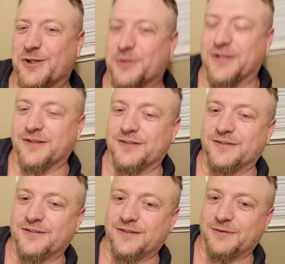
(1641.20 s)
Okay,
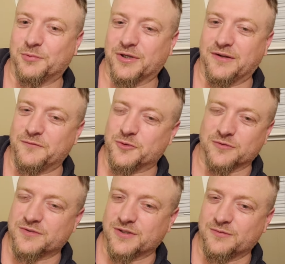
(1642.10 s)
and we're gonna have
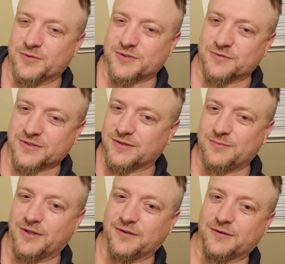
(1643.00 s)
drones anyway, so it's gonna
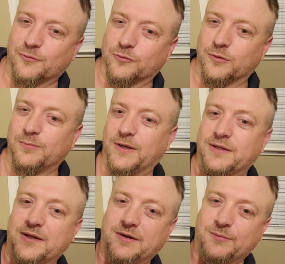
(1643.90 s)
be like a
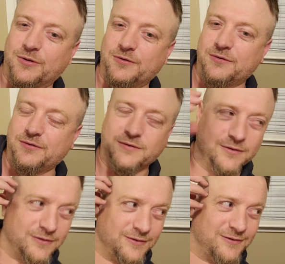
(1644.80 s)
robot camera,
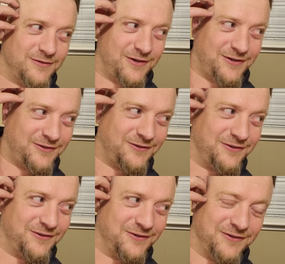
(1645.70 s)
right?
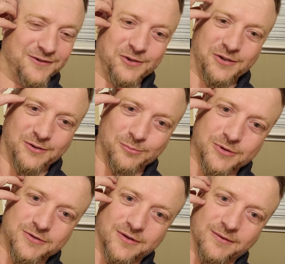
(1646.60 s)
It'll
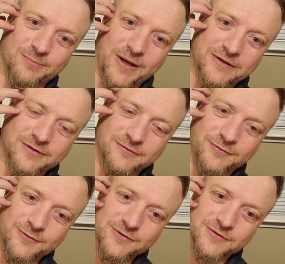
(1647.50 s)
be like Back to the
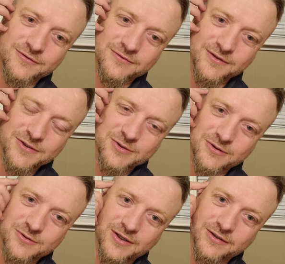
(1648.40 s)
Future, like
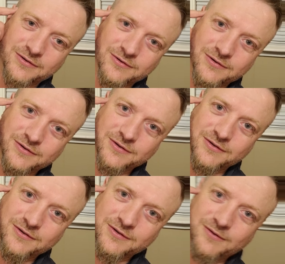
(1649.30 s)
Star Trek.
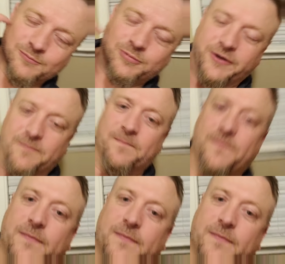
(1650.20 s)
But